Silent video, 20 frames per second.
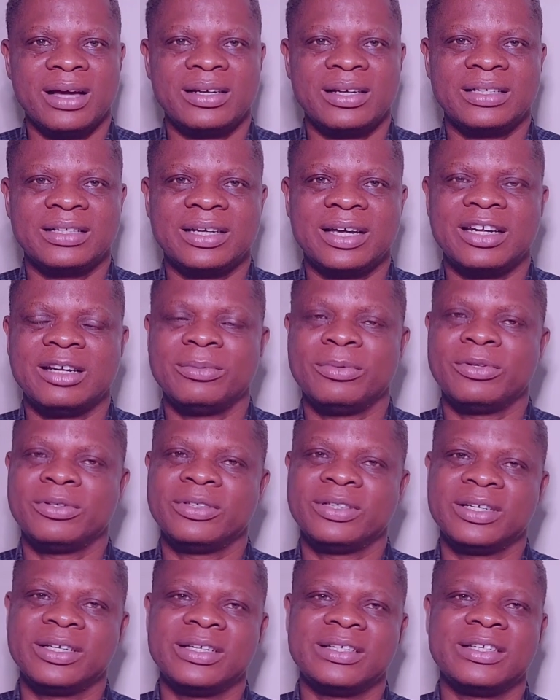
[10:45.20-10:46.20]
Kardashian,
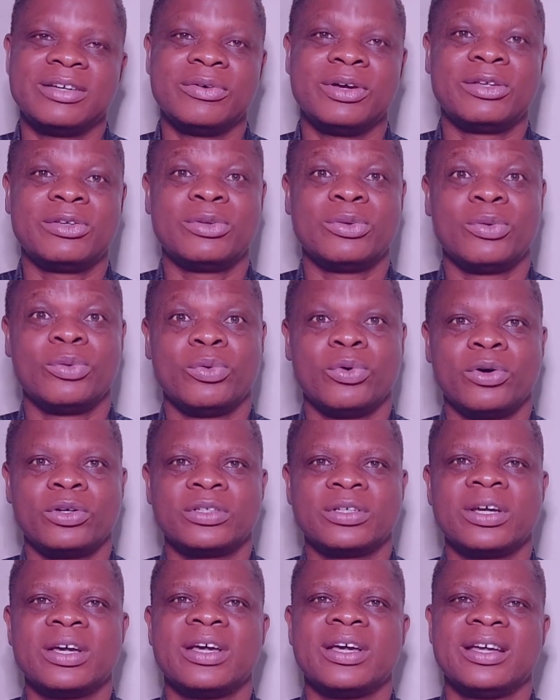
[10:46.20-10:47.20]
LeBron James, they went to
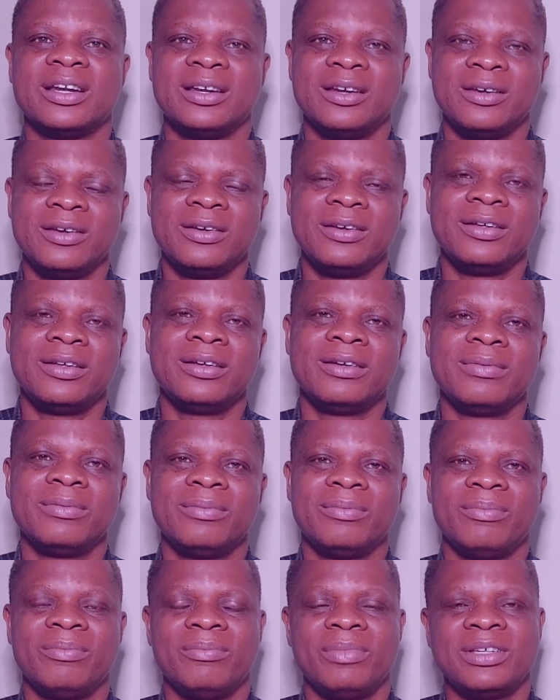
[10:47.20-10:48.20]
watch Lionel
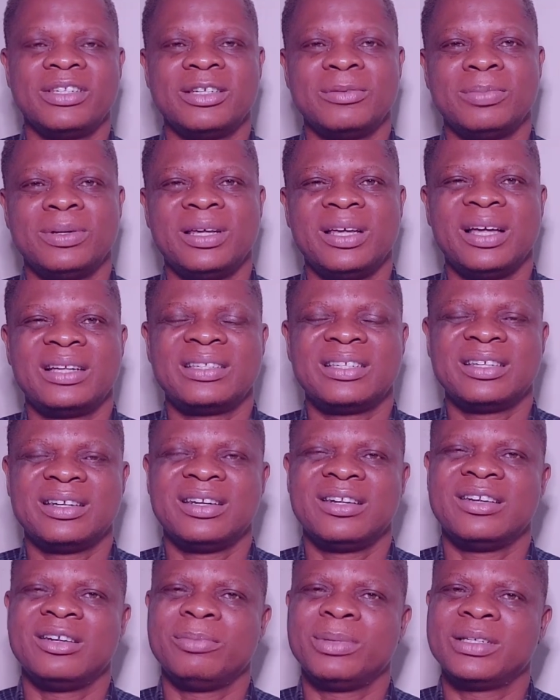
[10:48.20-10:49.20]
Messi play. I
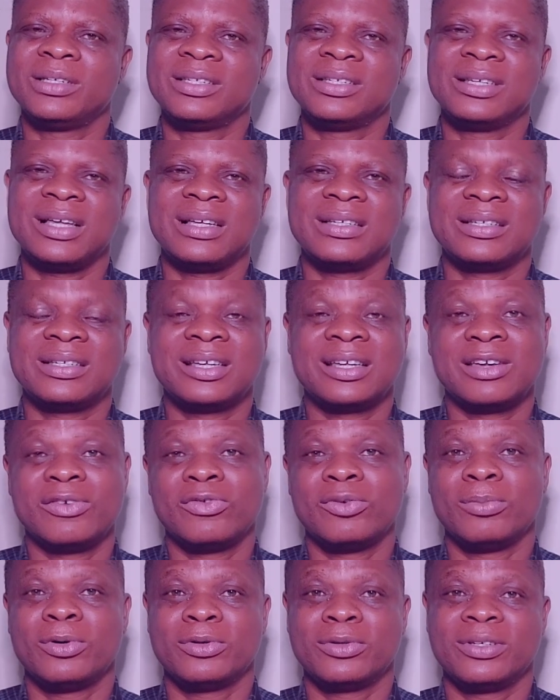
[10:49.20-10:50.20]
think Lionel Messi has
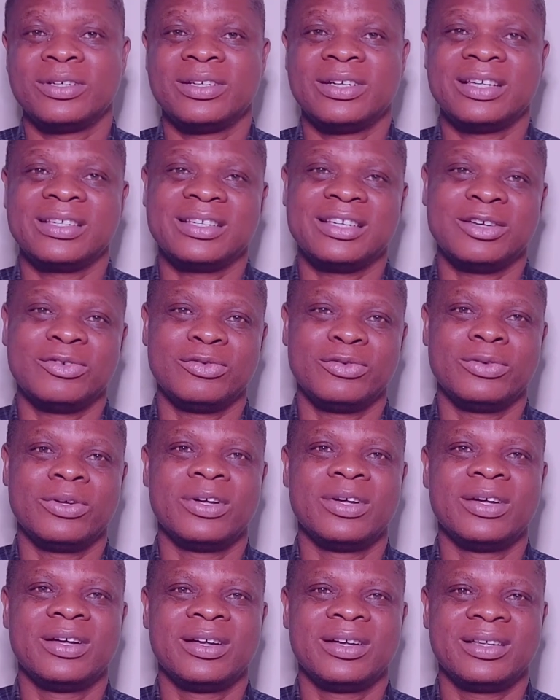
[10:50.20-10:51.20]
taken football to the next level
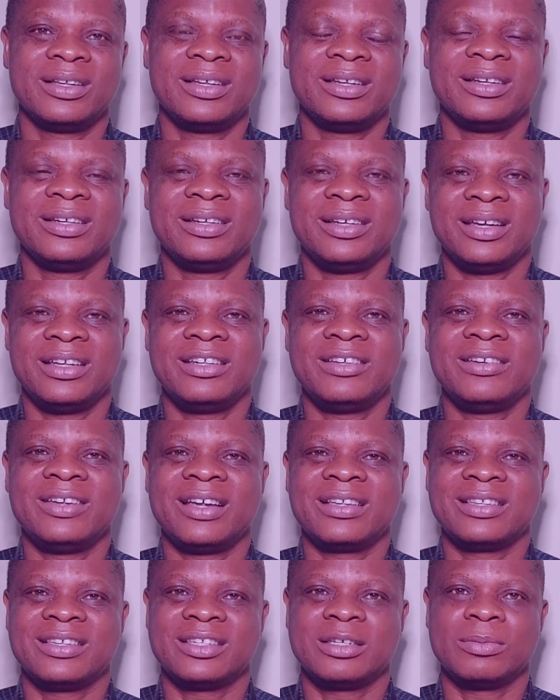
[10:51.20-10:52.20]
here in the
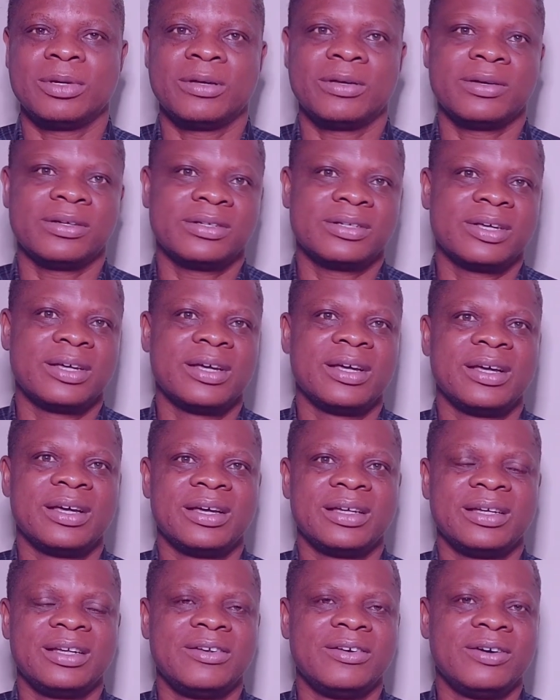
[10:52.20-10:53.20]
United States because
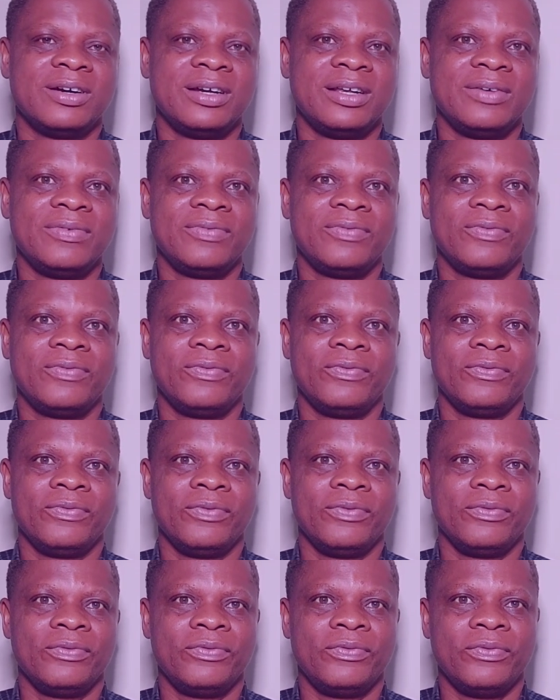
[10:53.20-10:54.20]
they don't really
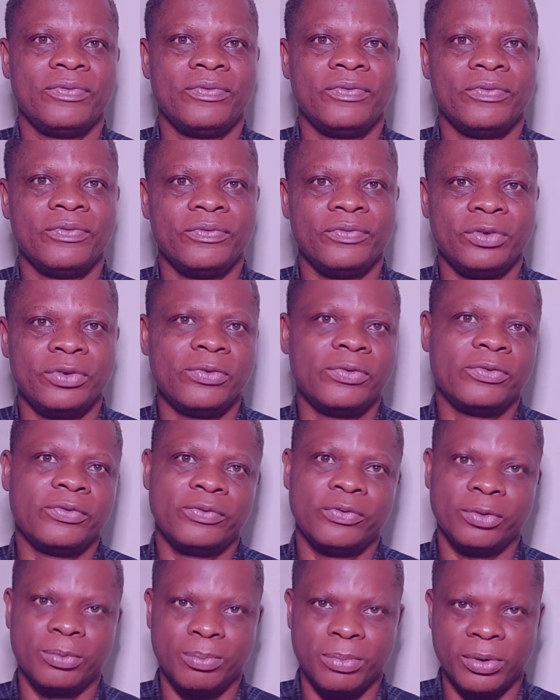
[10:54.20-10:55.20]
view
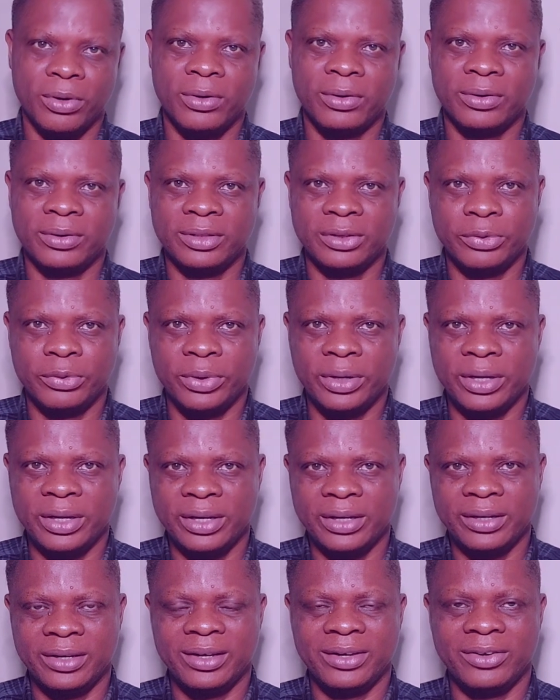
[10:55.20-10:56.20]
football the
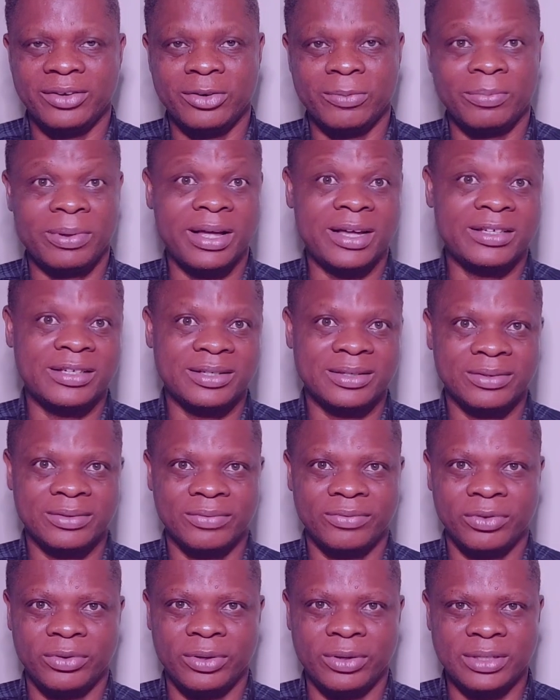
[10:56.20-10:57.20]
way Europeans
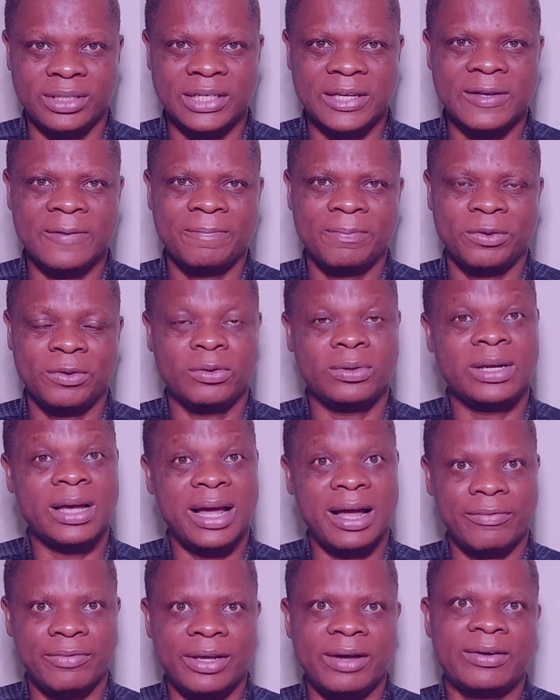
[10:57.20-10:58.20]
view it. You know,
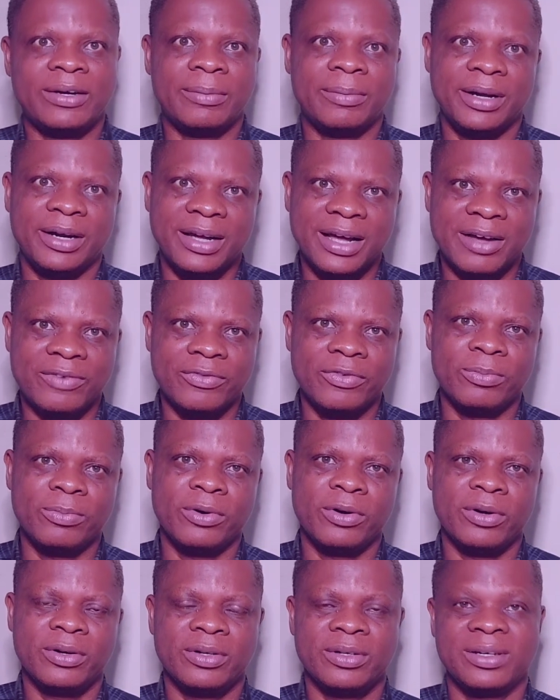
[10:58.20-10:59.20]
they have their own American
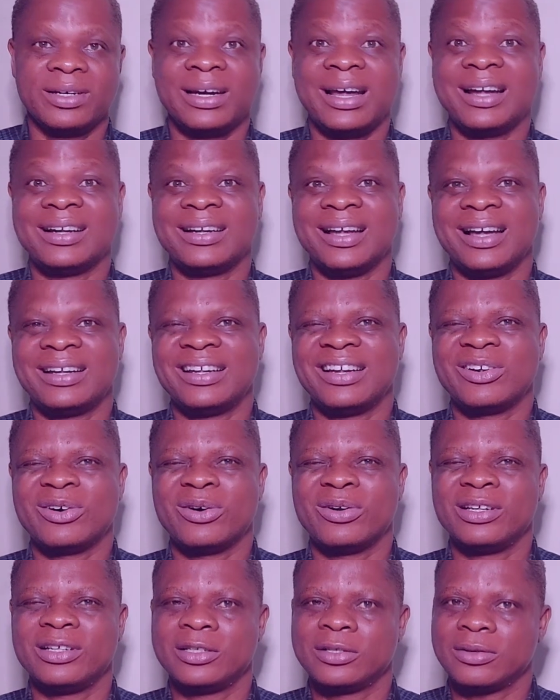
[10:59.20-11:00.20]
football and they
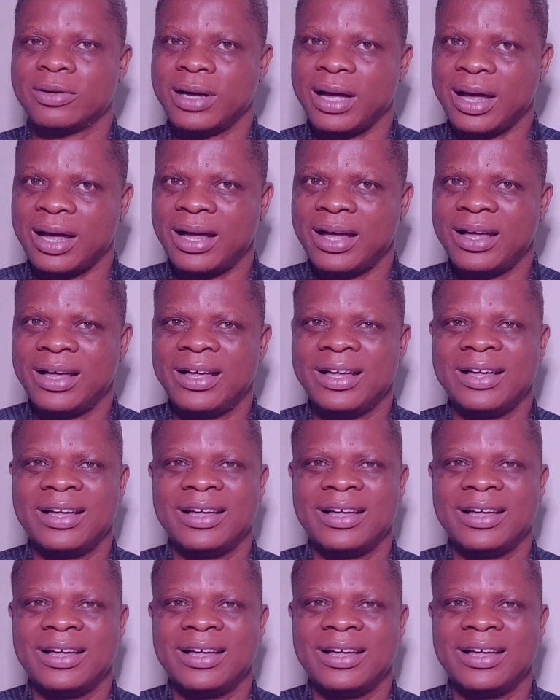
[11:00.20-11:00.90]
call it soccer.